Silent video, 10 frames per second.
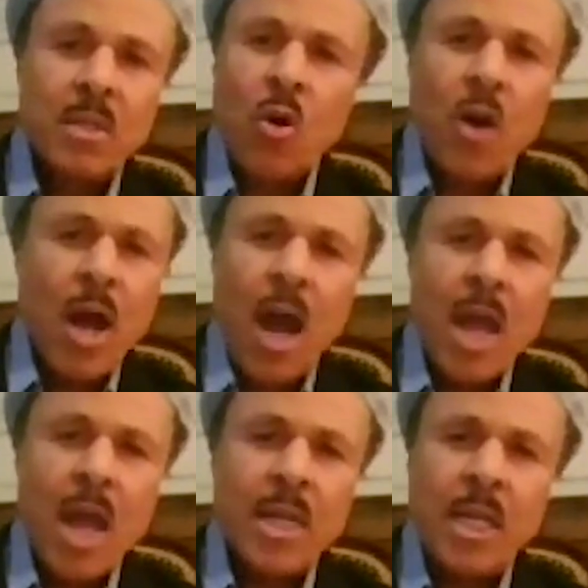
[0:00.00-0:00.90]
or
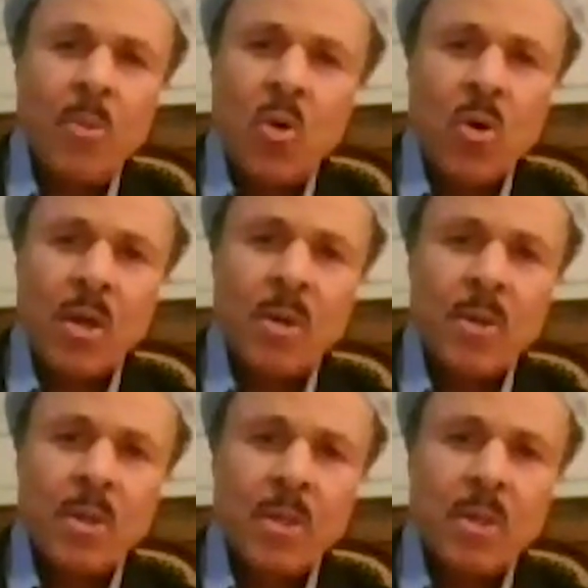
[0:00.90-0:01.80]
hide anymore
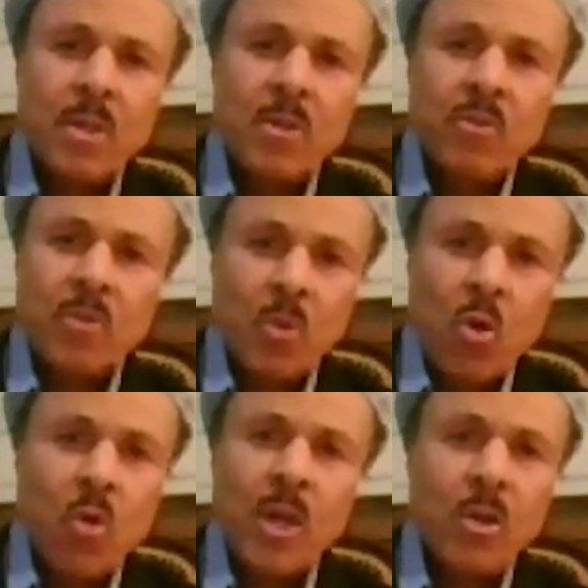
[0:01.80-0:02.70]
from
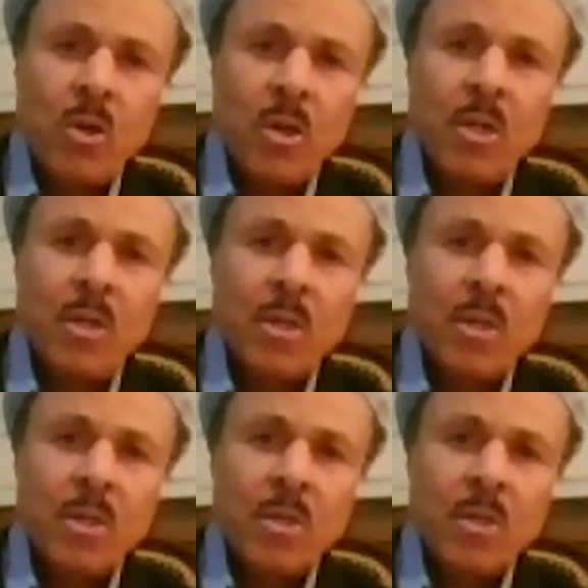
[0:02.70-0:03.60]
Corey Goode
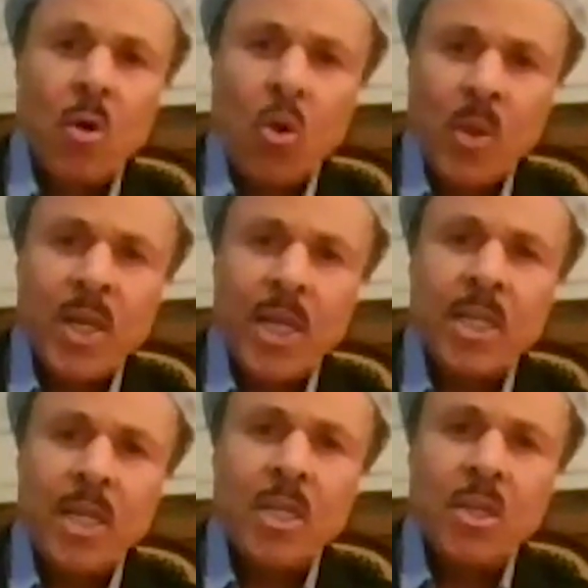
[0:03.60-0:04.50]
or what he
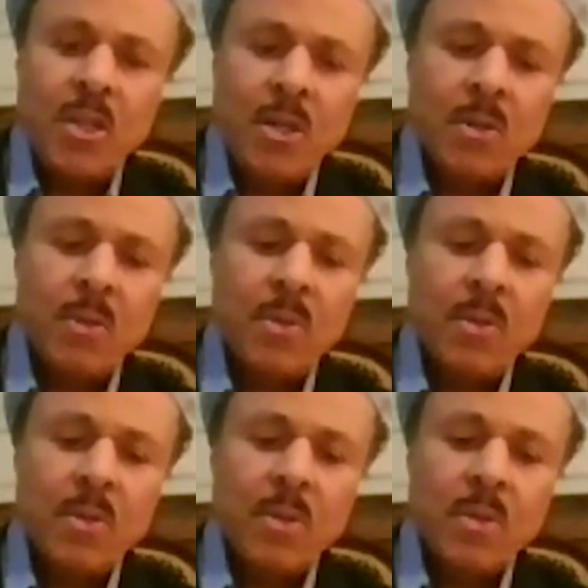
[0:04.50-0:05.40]
did to you.
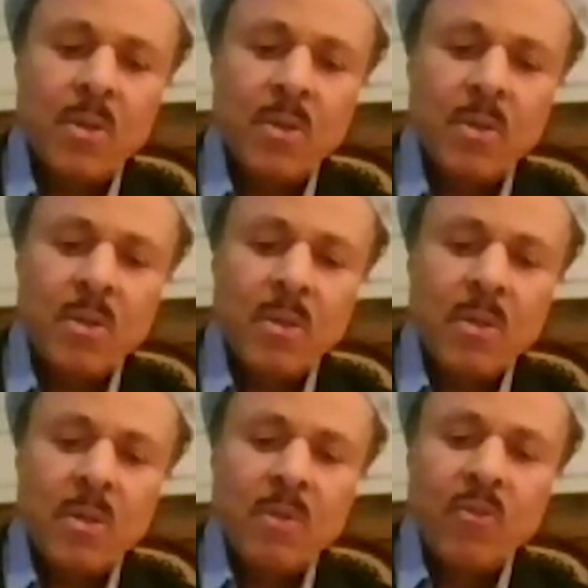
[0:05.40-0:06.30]

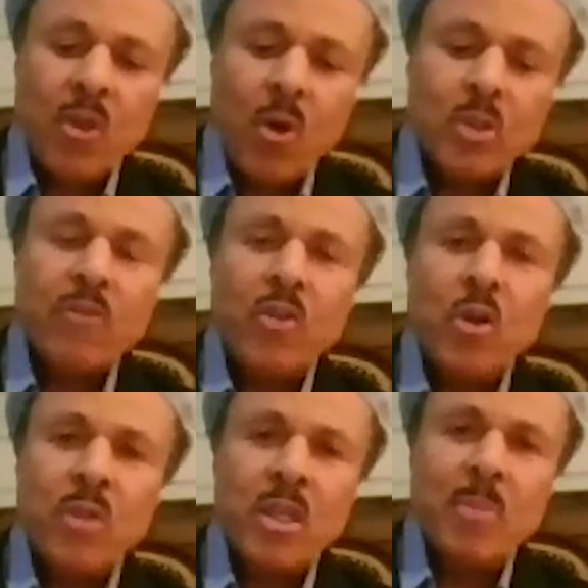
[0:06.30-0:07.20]
For those of
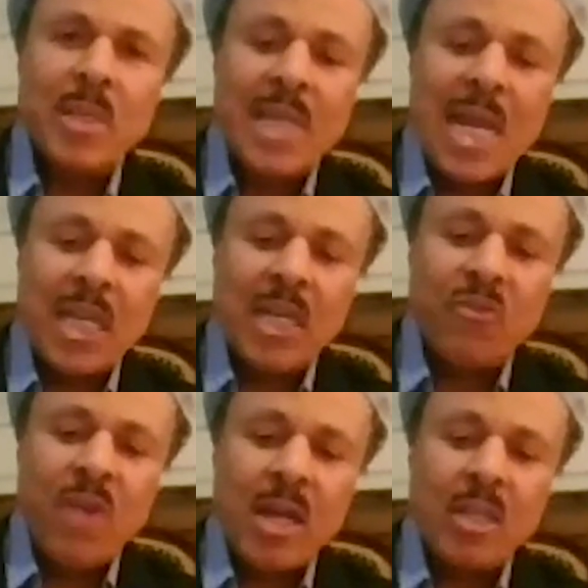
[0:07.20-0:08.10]
you that have been taken
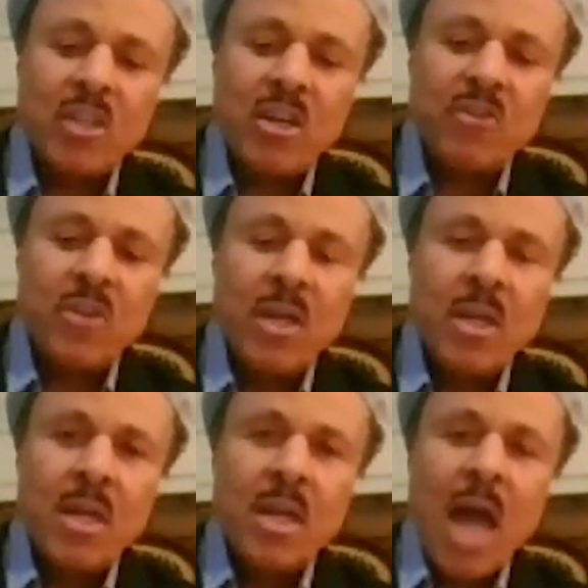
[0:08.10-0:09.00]
advantage of,
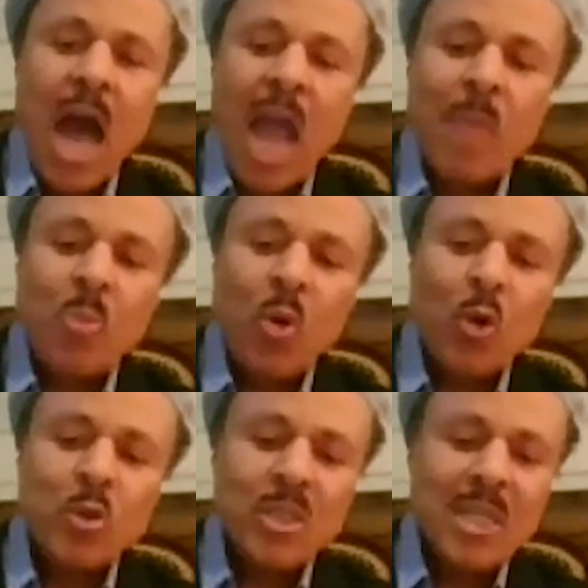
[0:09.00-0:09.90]
I
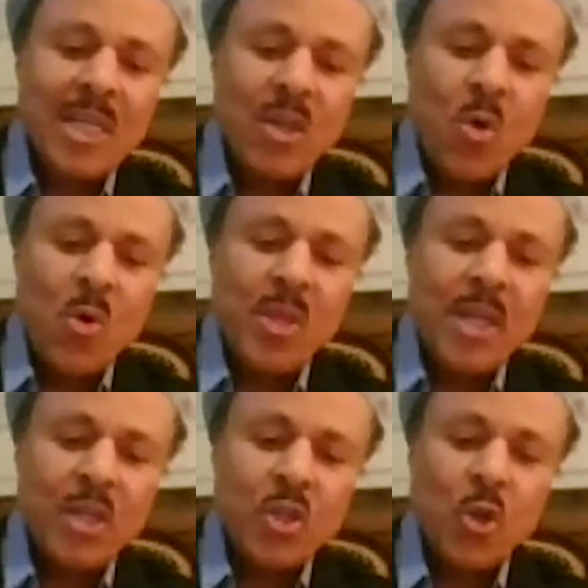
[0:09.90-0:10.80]
personally know
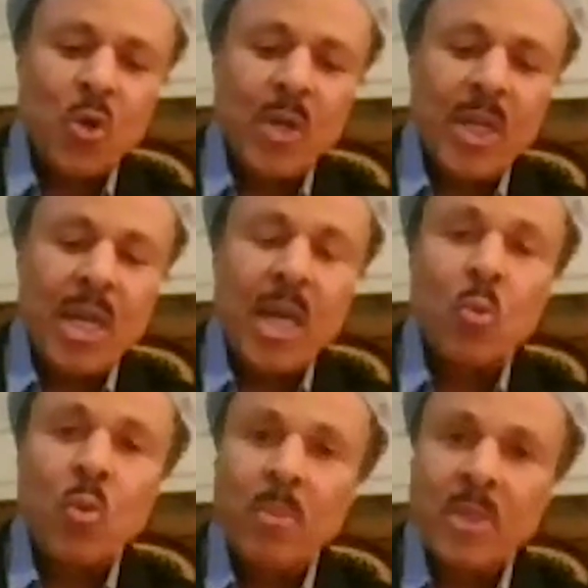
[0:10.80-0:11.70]
the attorney
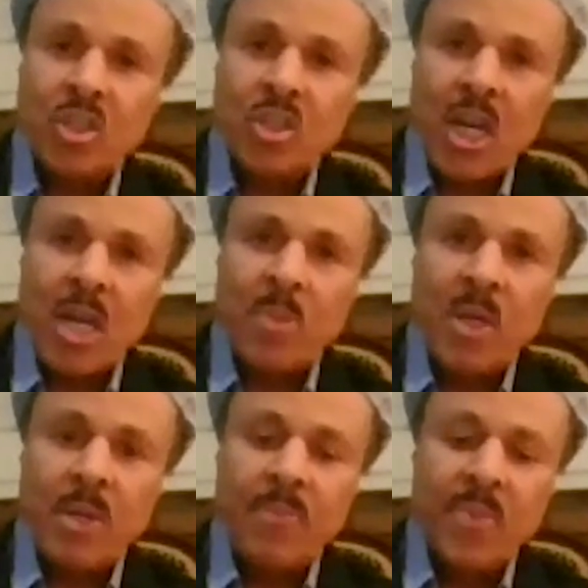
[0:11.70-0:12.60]
and women's
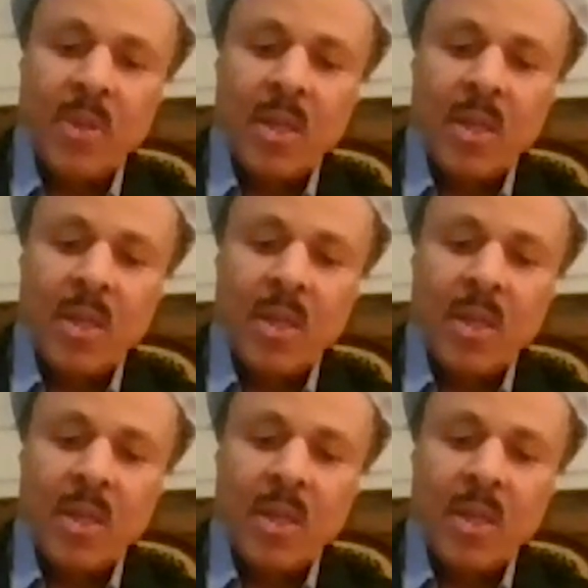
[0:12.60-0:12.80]
champion,